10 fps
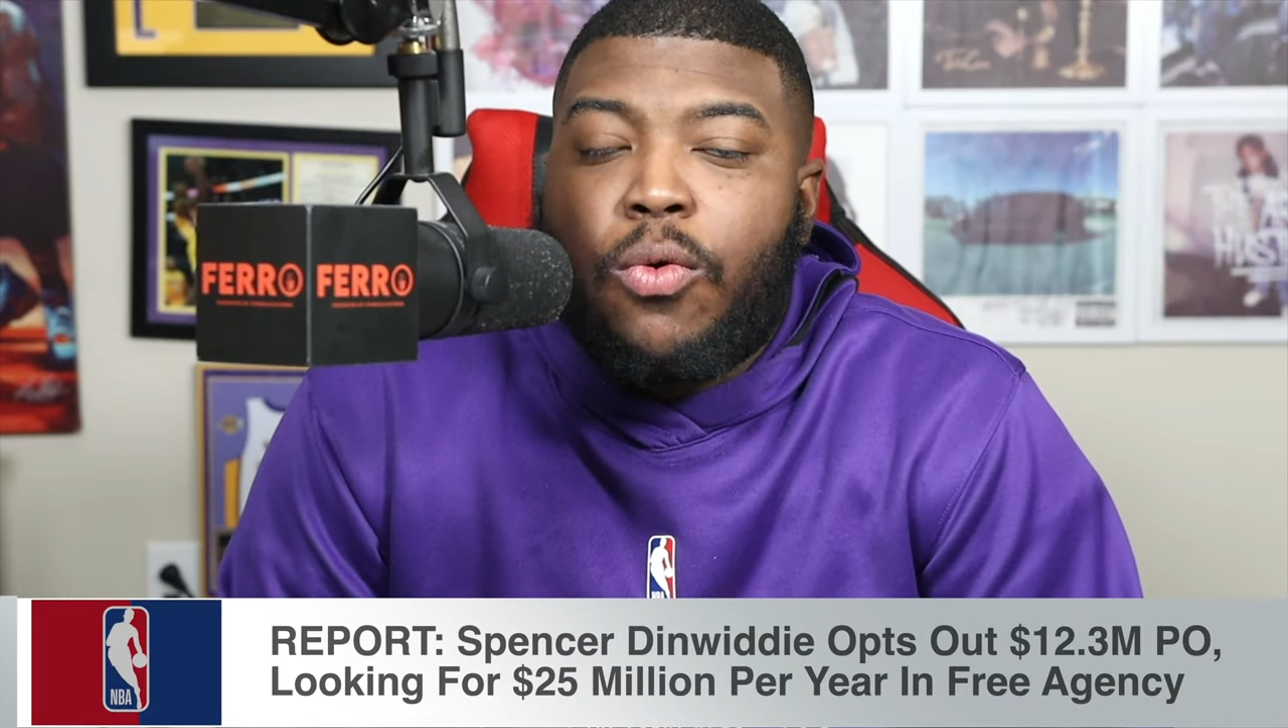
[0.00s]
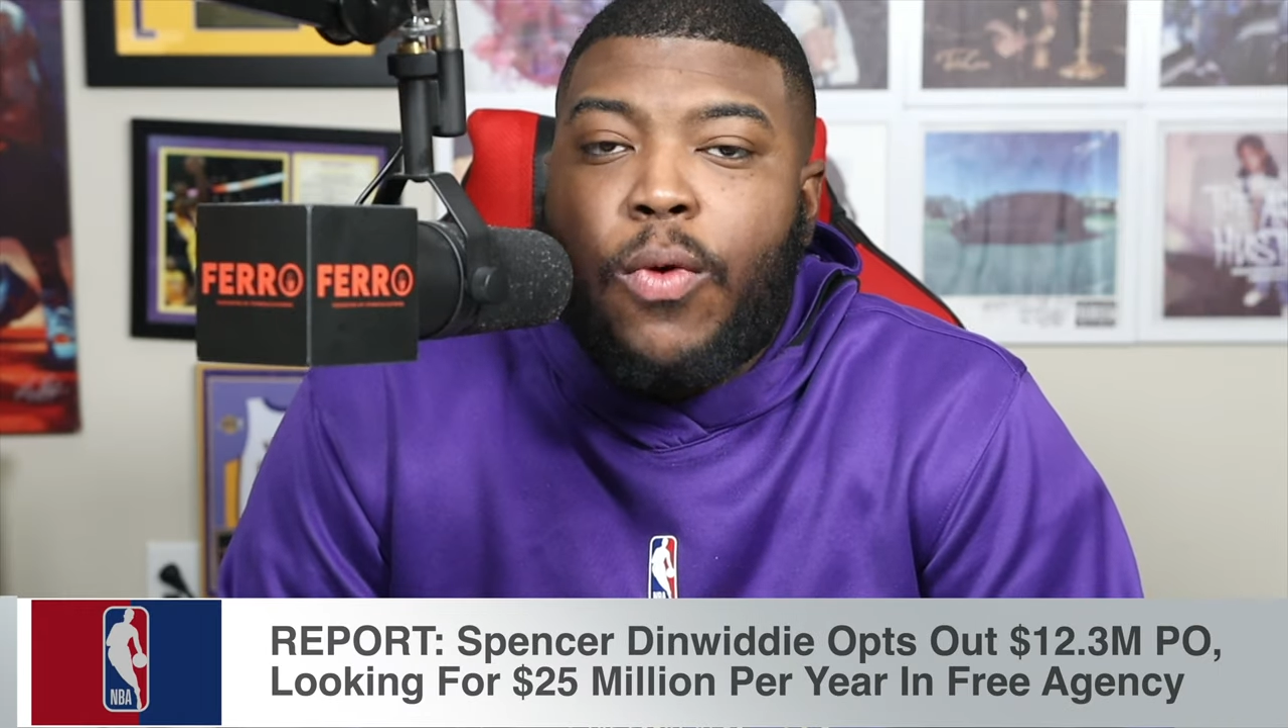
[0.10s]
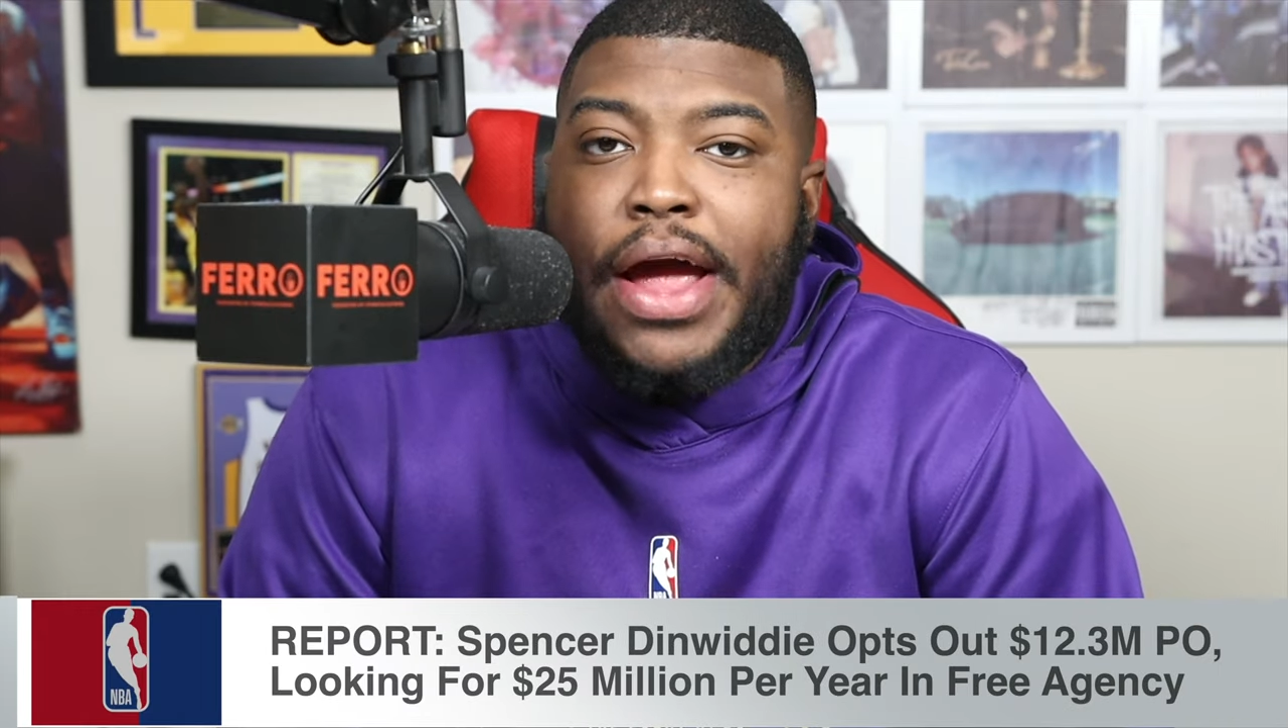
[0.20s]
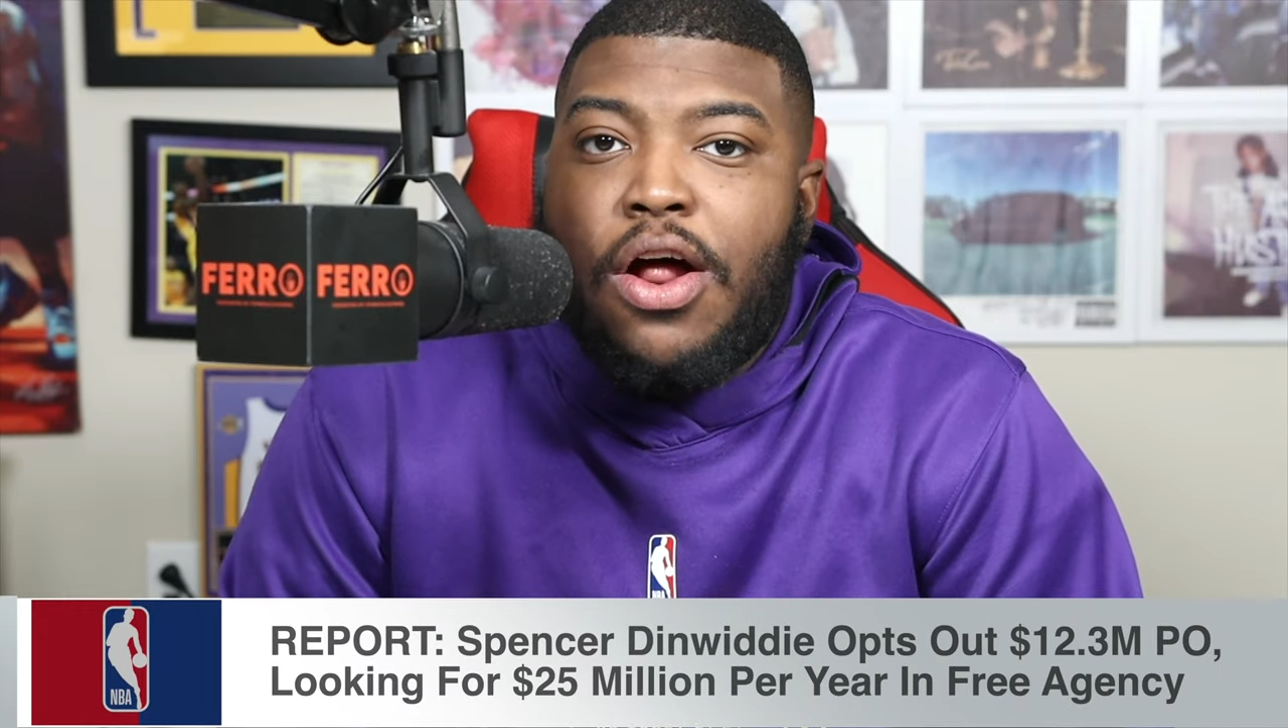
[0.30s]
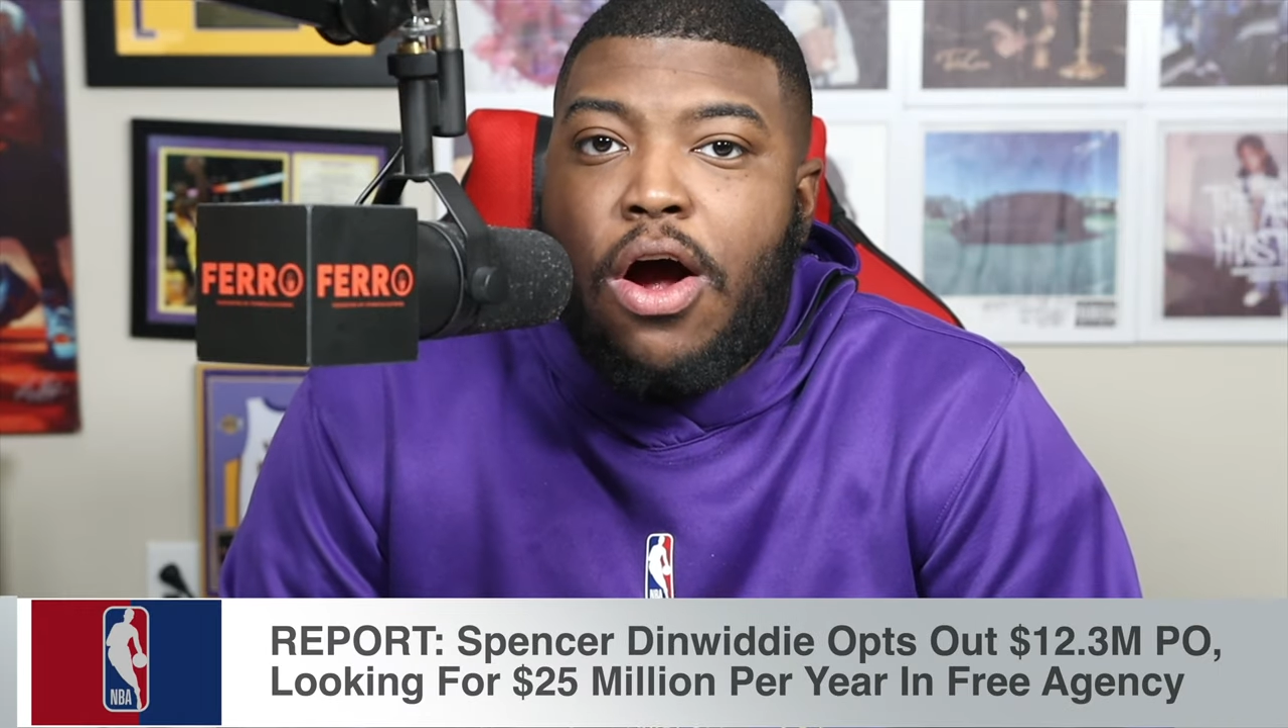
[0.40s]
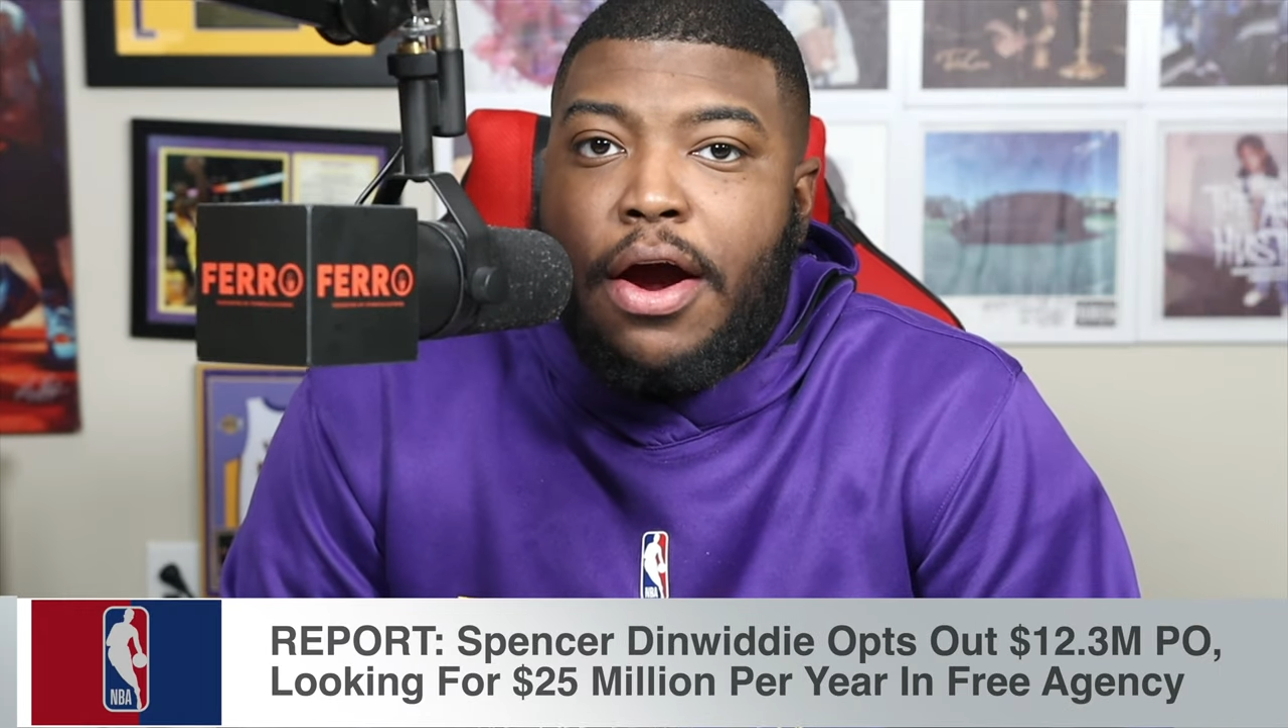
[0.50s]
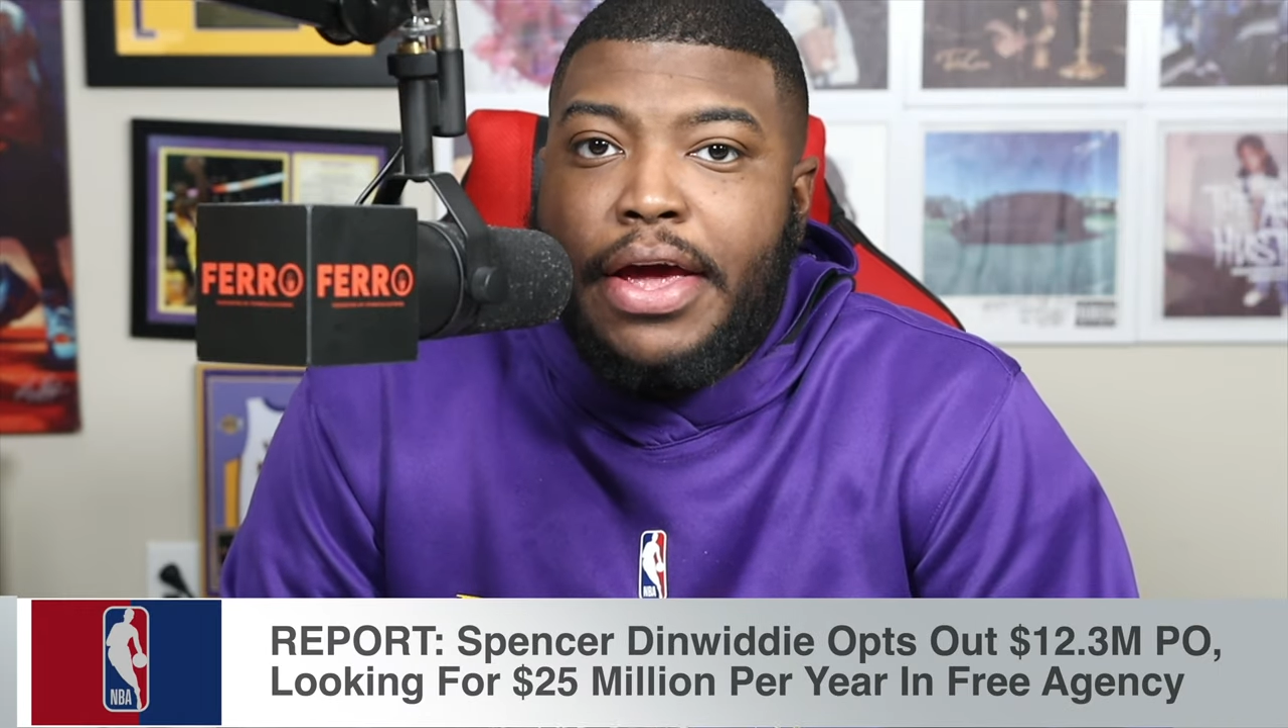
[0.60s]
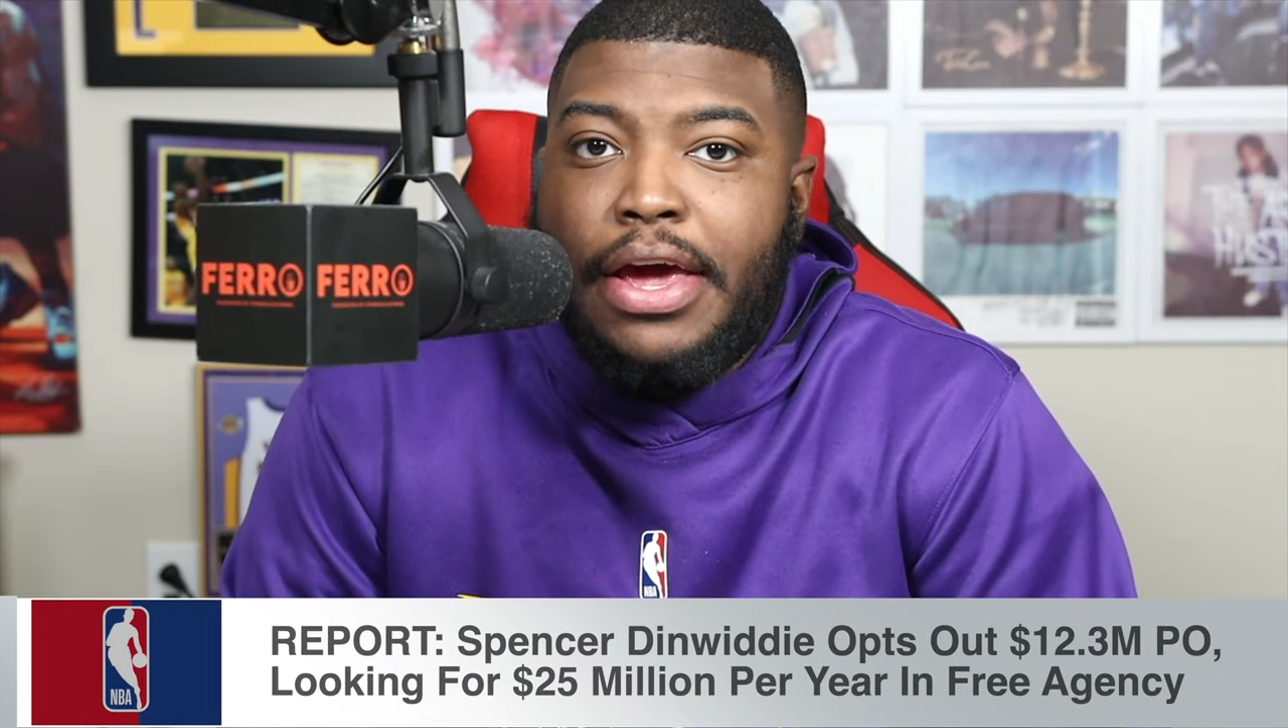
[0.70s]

radar